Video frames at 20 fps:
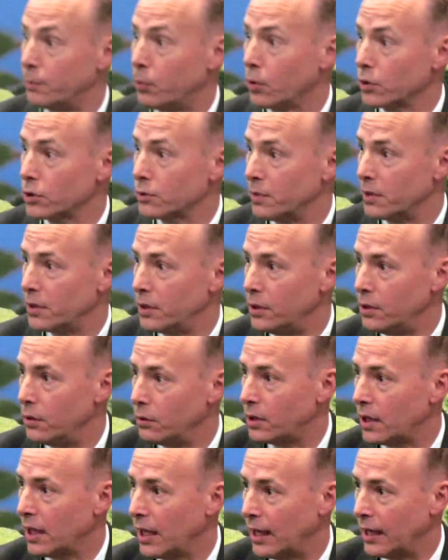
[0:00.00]
of Portsmouth in the
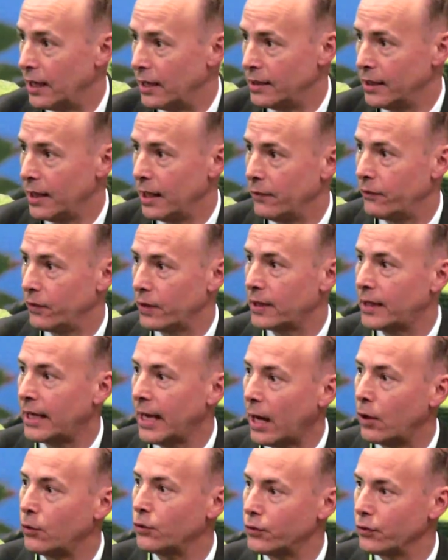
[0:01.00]
UK, and they have a
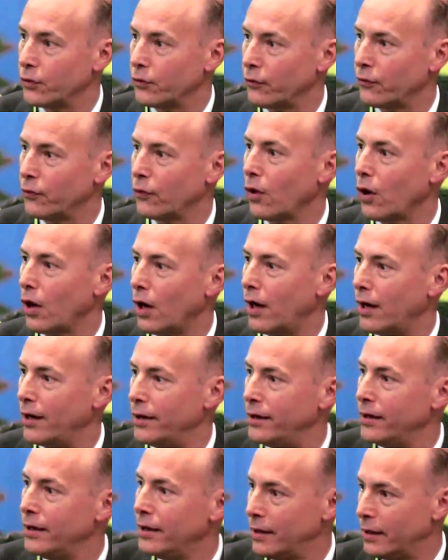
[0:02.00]

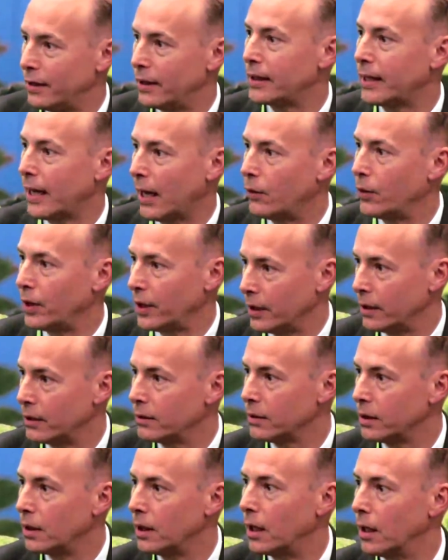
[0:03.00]
counter-fraud accounting
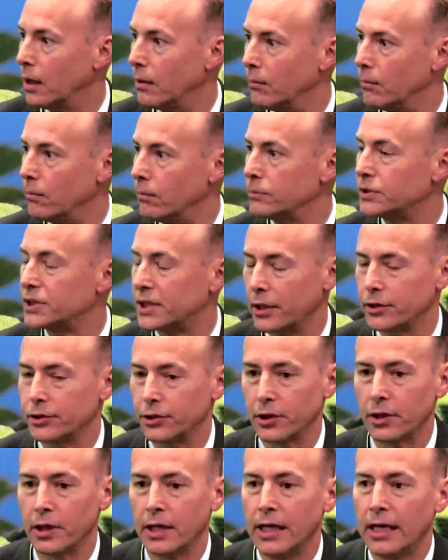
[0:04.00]

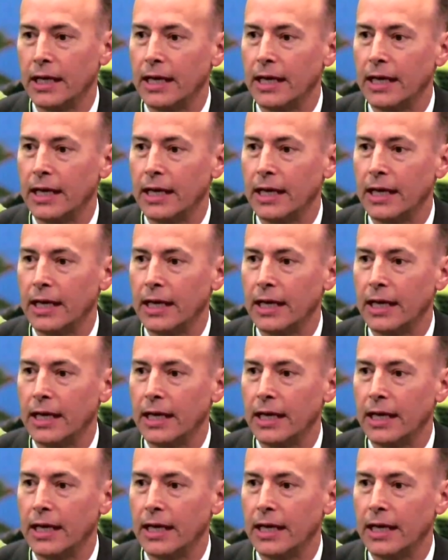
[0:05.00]
center.